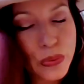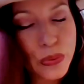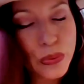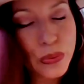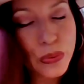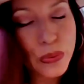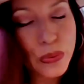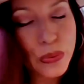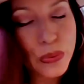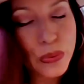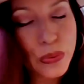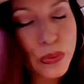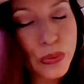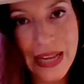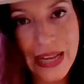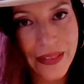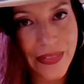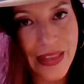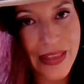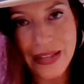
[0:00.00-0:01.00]
do not feel
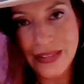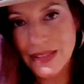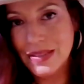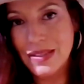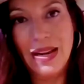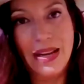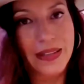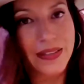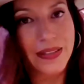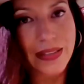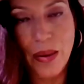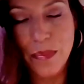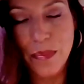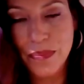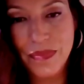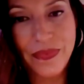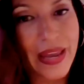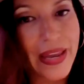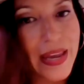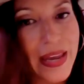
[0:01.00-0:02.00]
like that's the next step.
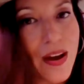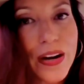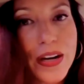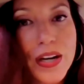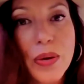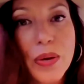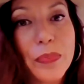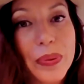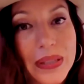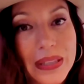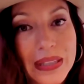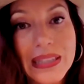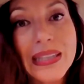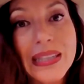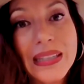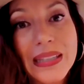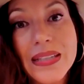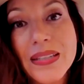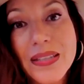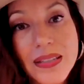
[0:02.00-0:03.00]
They are
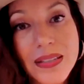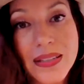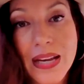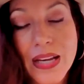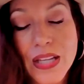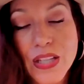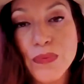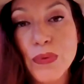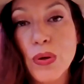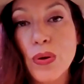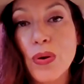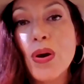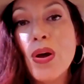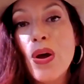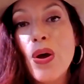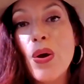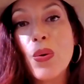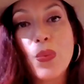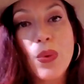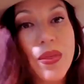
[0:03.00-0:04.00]
completely successful
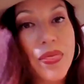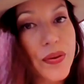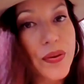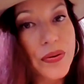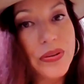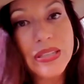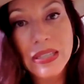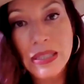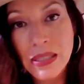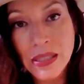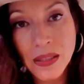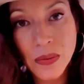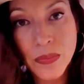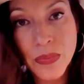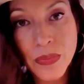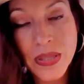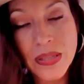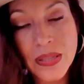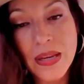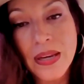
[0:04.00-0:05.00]
with their
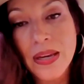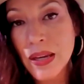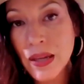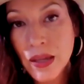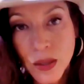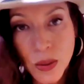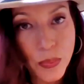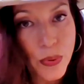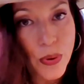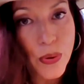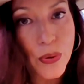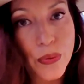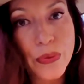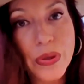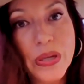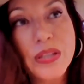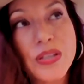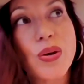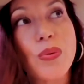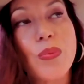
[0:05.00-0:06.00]
teams in a
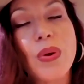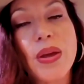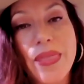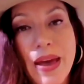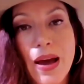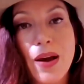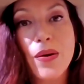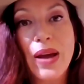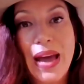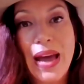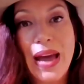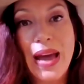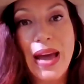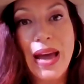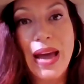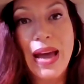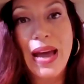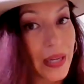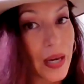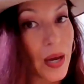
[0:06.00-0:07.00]
brokerage without actually
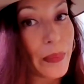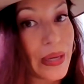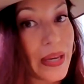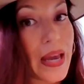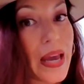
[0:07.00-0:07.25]
becoming